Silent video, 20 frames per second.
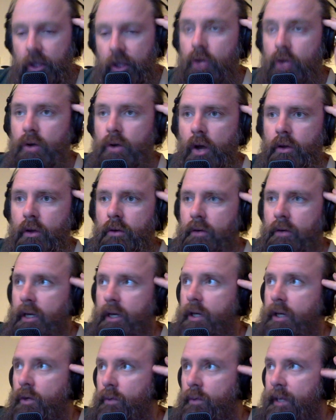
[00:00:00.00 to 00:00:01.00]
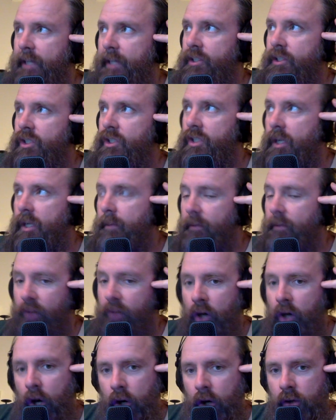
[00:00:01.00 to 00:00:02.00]
know you're in a good relationship if your
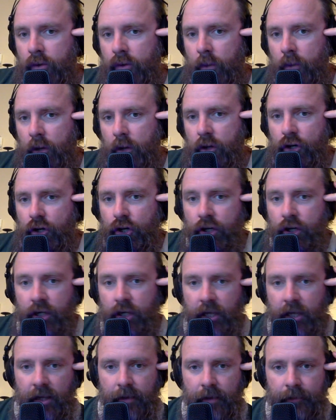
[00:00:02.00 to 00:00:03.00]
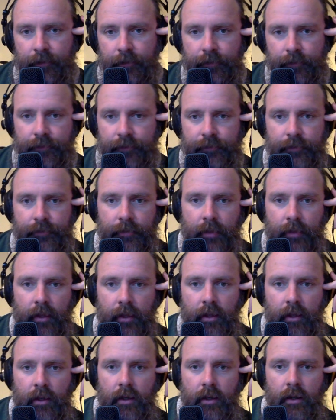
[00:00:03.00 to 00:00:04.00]
girl's wearing your hoodie.
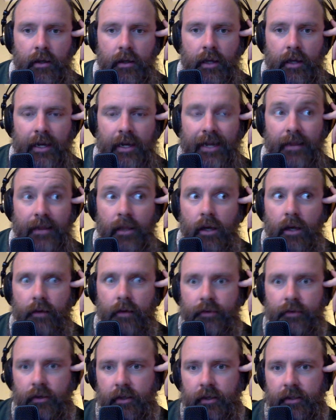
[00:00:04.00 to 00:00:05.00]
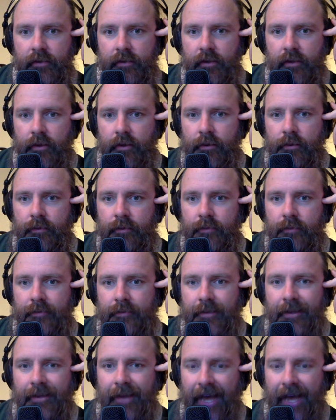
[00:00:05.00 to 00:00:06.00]
And I love hoodies, dude.
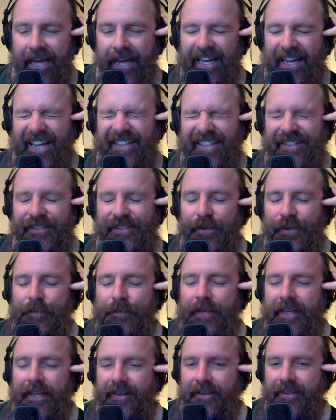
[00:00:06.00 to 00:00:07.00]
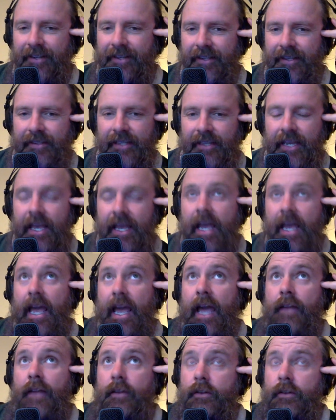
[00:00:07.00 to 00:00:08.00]
I got so many hoodies.
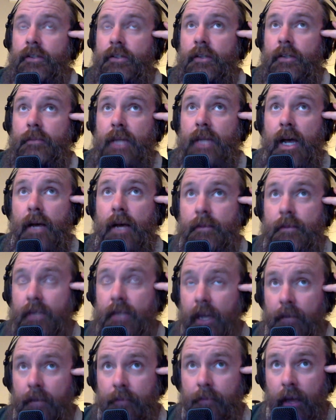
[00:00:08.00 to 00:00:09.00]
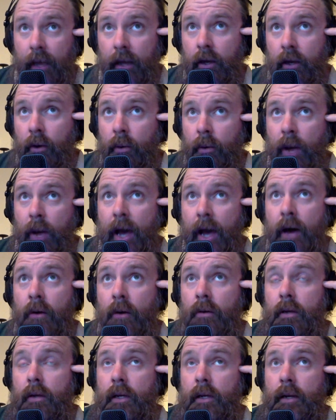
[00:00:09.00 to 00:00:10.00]
And there's sometimes I go
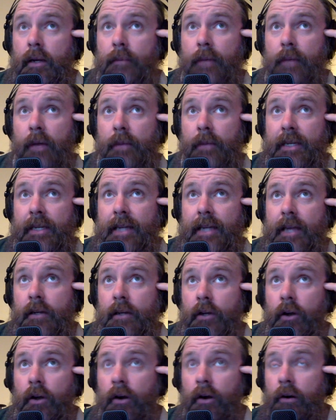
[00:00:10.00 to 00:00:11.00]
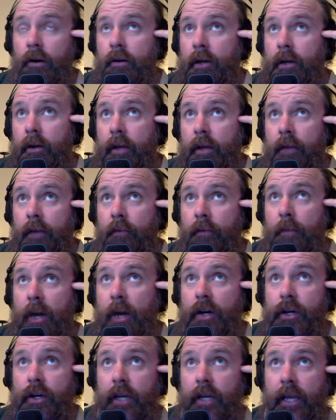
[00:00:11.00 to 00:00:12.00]
out and I'll be dating a girl and I'll give her my
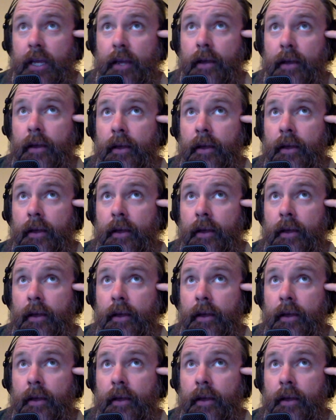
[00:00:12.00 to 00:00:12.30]
hoodie.